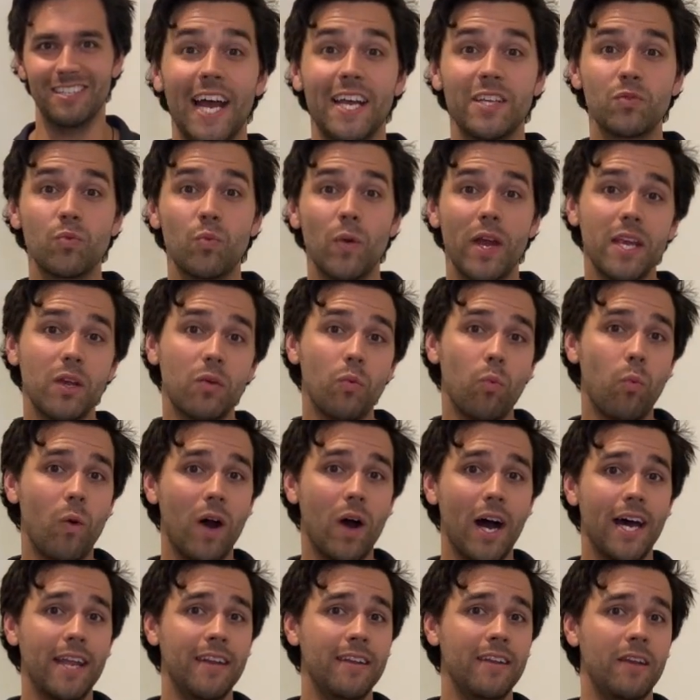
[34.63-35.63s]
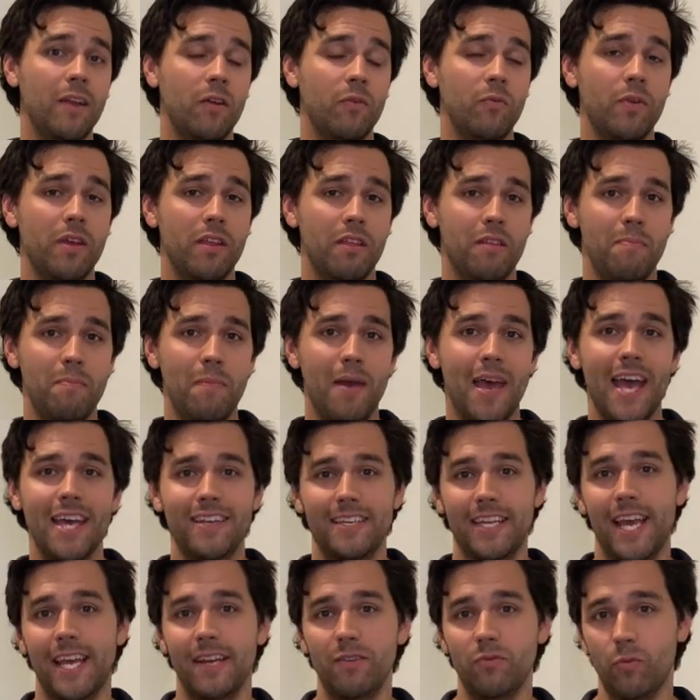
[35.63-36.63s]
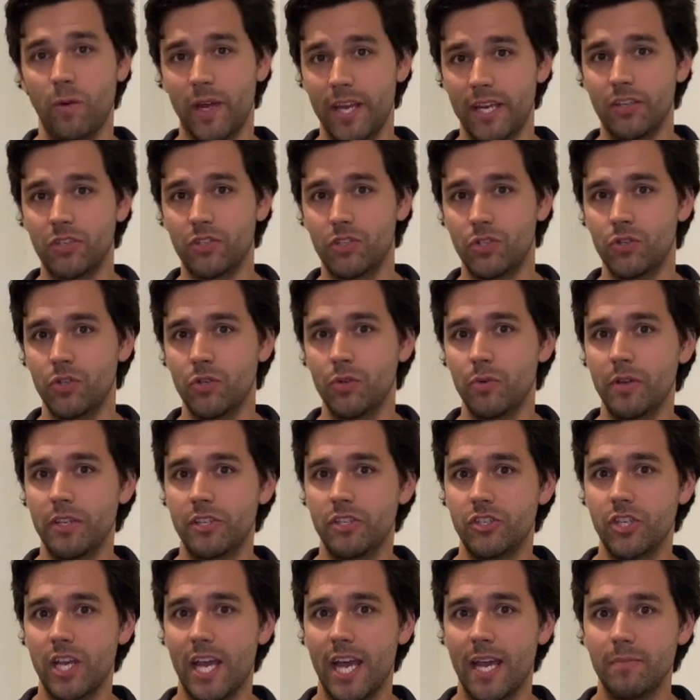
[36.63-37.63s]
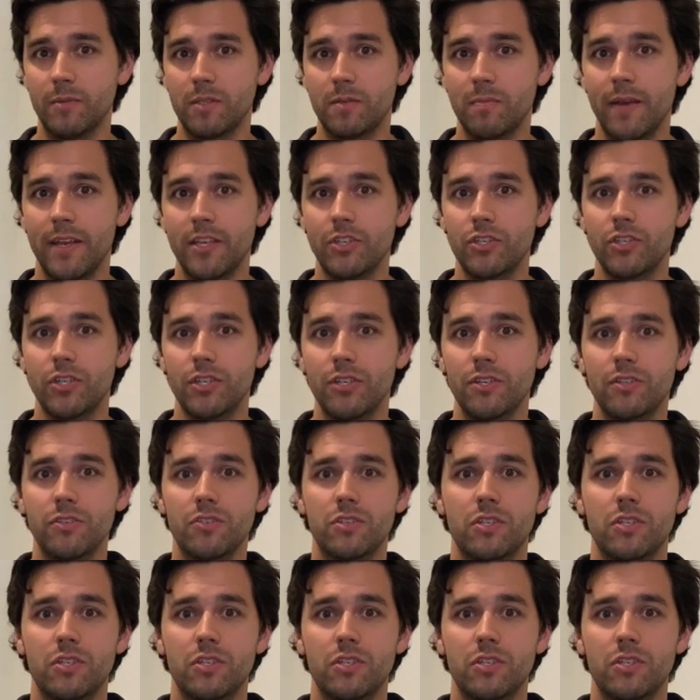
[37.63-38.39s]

As week 1 with Matt and week 2 with James mentioned,